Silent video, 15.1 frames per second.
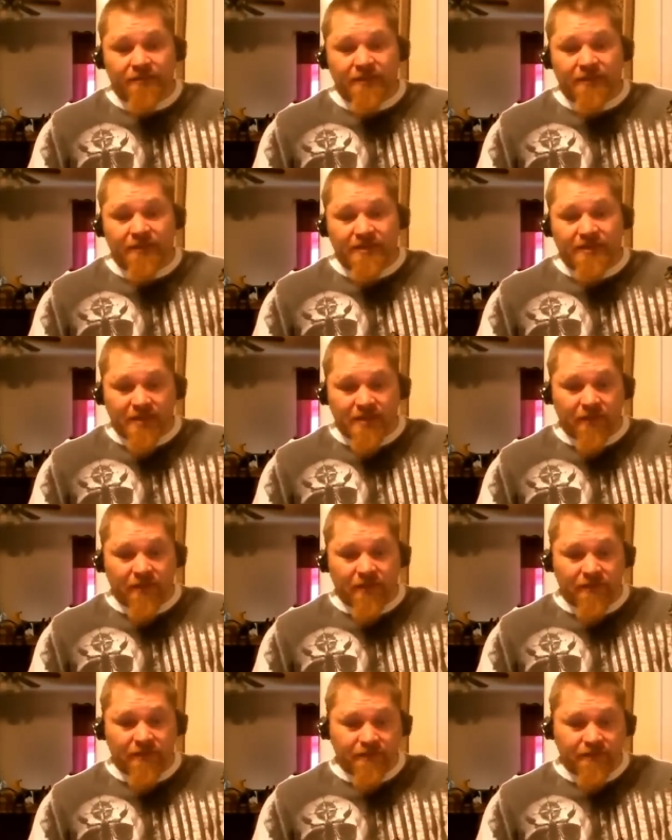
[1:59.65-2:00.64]
itself
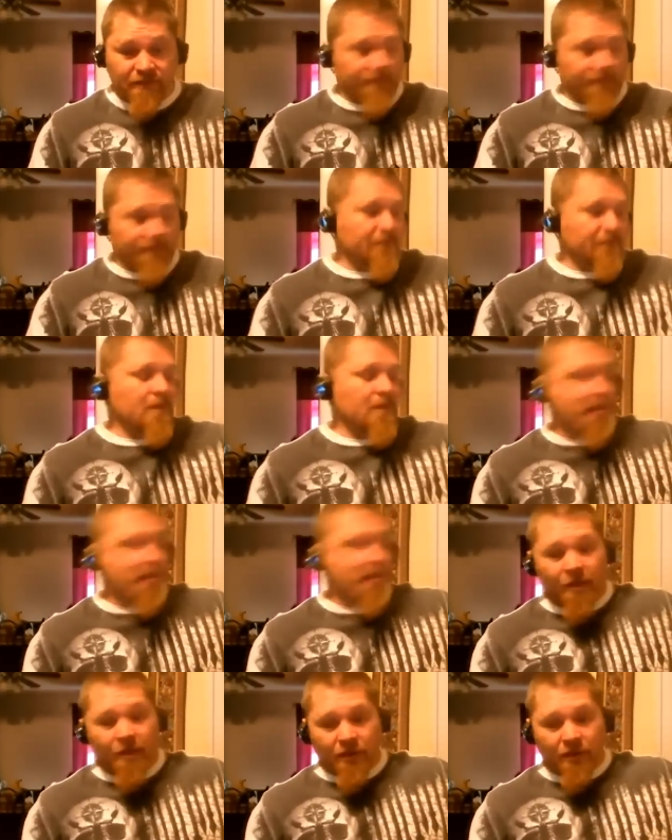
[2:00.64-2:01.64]

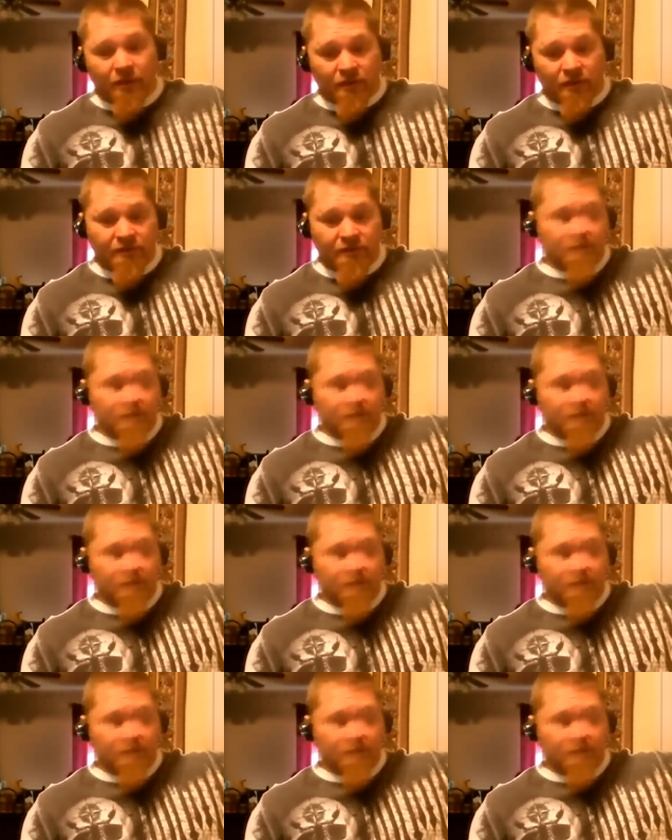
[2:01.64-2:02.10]
not being long for this